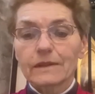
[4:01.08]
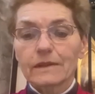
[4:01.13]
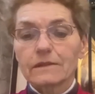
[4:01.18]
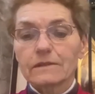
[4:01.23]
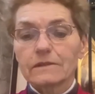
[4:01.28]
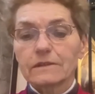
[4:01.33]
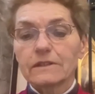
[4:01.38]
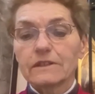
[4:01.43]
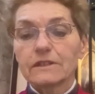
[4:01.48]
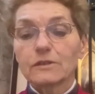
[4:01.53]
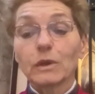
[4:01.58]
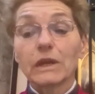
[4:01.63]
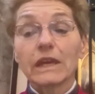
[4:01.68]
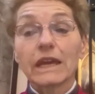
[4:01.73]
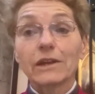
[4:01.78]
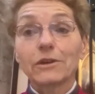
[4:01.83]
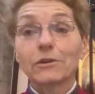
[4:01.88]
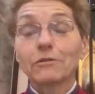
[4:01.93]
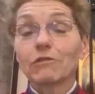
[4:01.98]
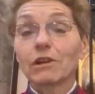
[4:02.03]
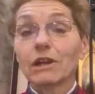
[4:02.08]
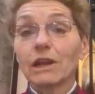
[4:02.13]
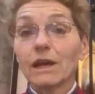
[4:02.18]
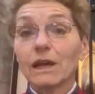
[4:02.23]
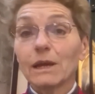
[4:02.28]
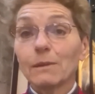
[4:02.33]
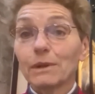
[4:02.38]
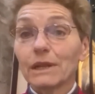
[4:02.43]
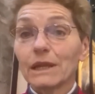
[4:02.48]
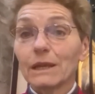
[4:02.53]
Since we cannot
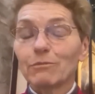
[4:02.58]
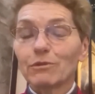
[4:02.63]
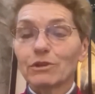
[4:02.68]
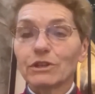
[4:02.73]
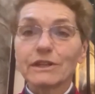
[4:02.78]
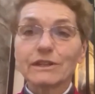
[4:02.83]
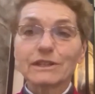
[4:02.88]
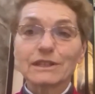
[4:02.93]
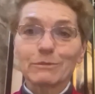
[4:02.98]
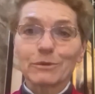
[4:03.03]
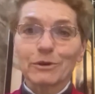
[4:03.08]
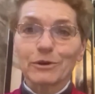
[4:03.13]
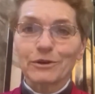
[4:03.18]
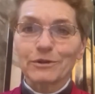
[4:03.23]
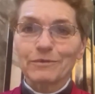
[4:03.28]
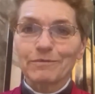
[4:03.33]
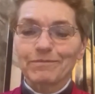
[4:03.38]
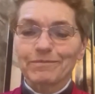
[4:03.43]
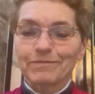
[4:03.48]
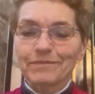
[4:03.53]
reliably predict tomorrow,